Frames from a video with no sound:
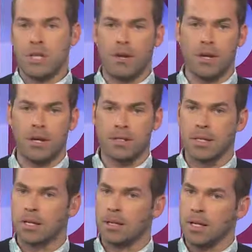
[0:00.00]
areas, the
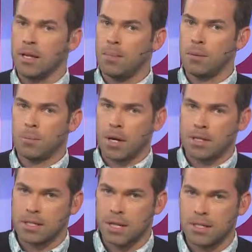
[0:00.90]
cleanup
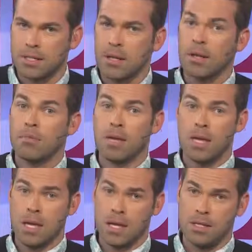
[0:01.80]
process
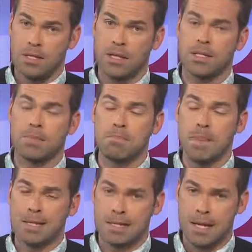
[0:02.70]
begins. It's
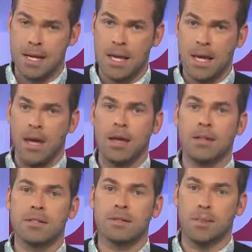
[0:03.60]
messy and
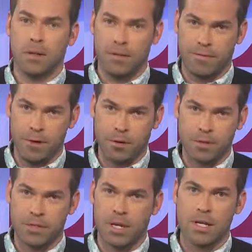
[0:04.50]
it's smelly,
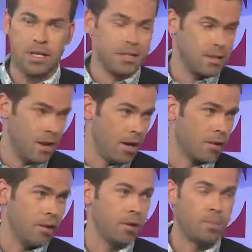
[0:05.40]
folks, and it's not
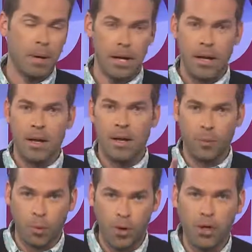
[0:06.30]
good, but it
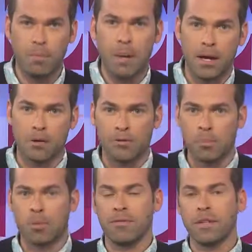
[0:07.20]
will get better. From
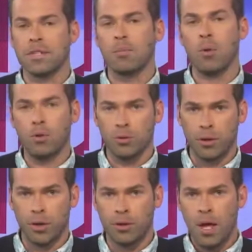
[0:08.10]
preventing mold
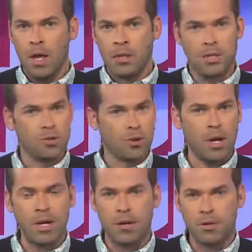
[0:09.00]
growth to
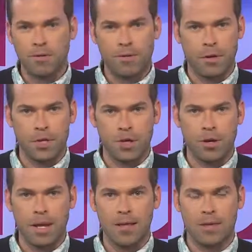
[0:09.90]
drying out your furniture,
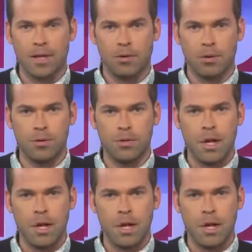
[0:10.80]
Anthony Cruz,